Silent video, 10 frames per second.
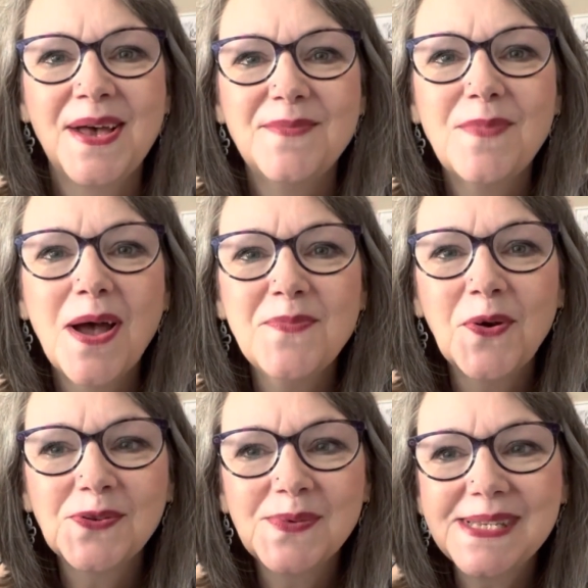My
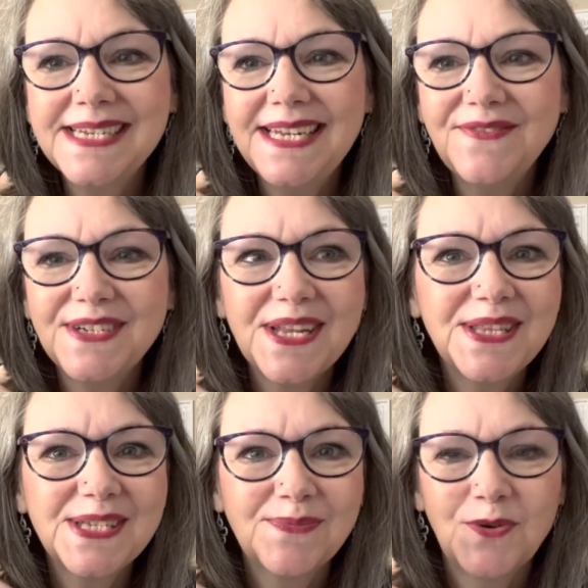box was delivered
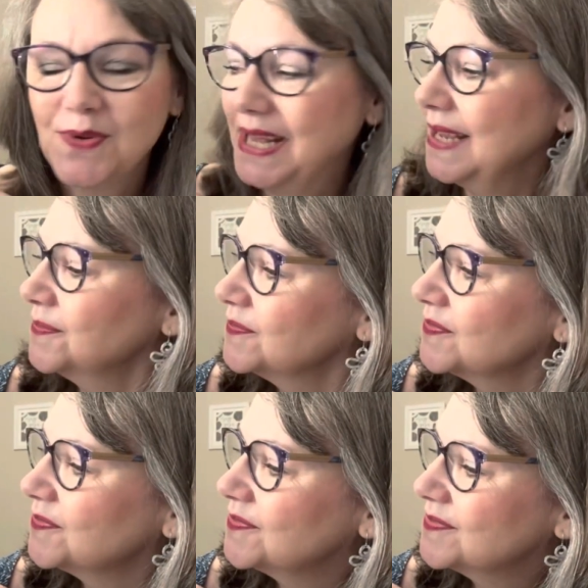this morning
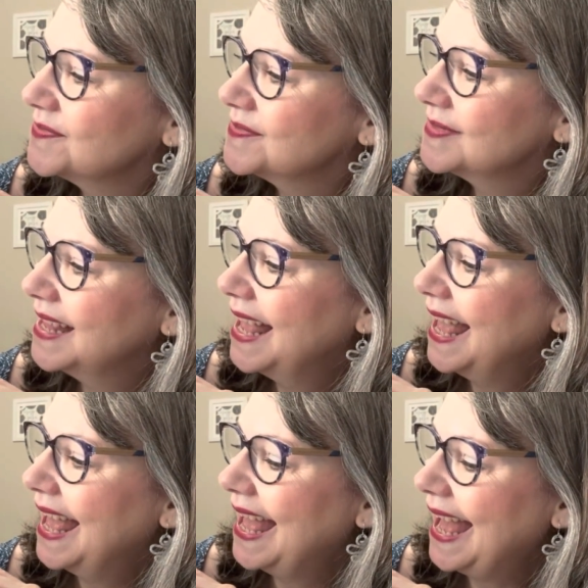
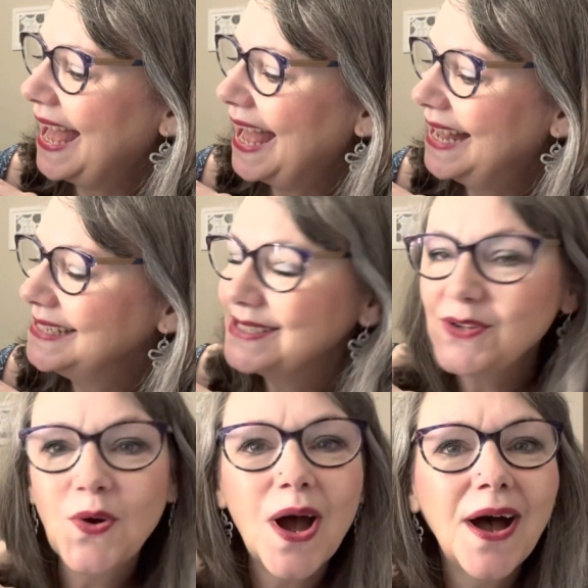and
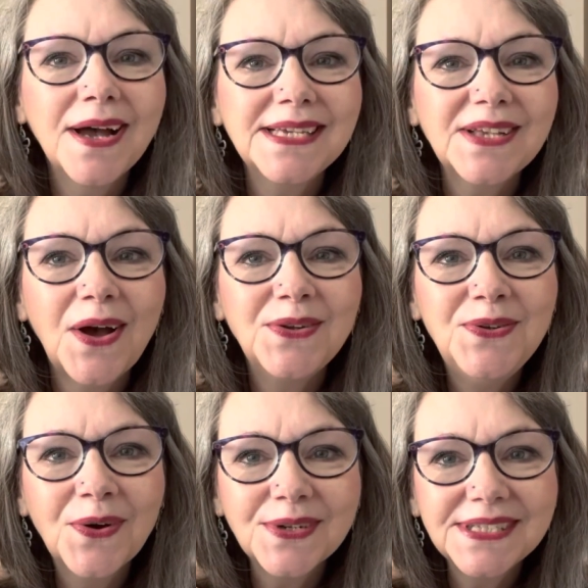your eyes are
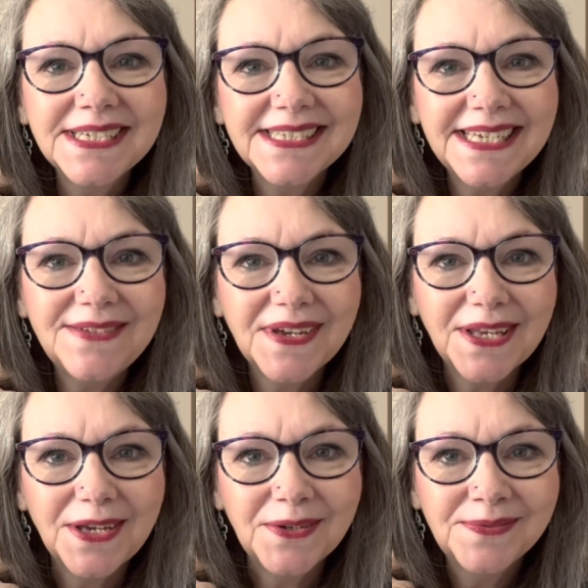not deceiving
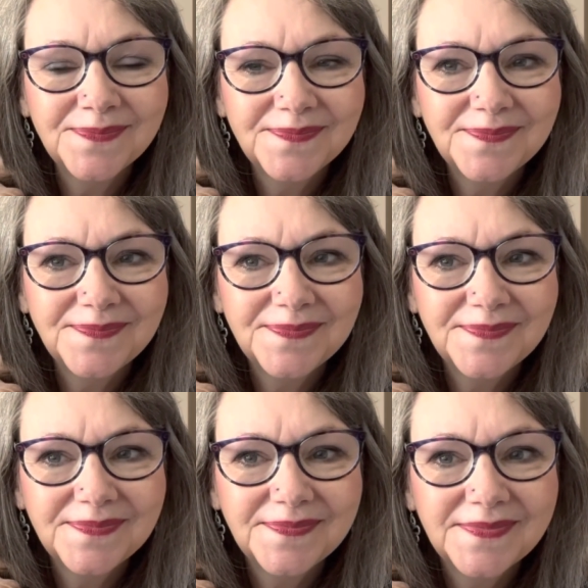you.
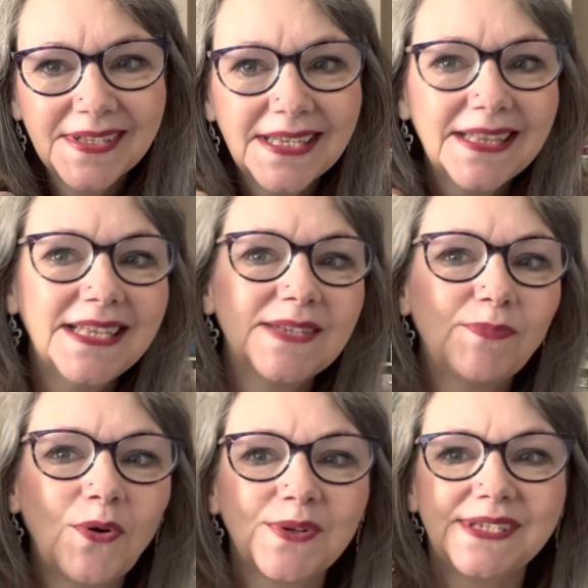This
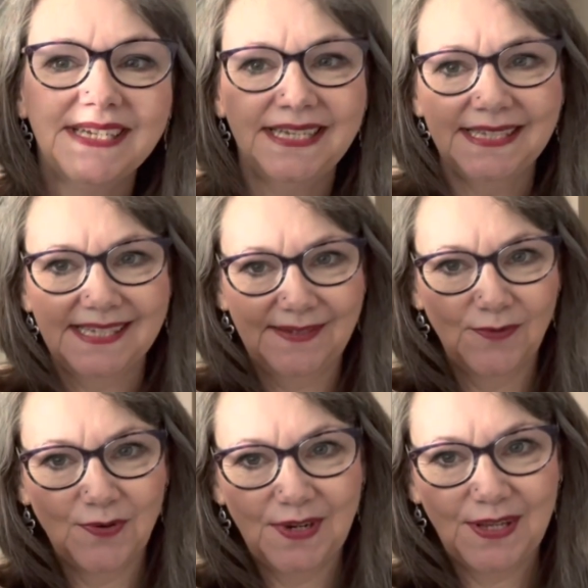box is
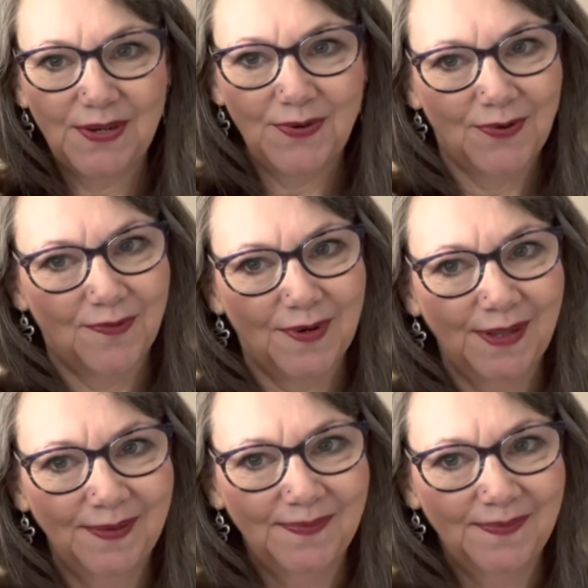smaller than normal.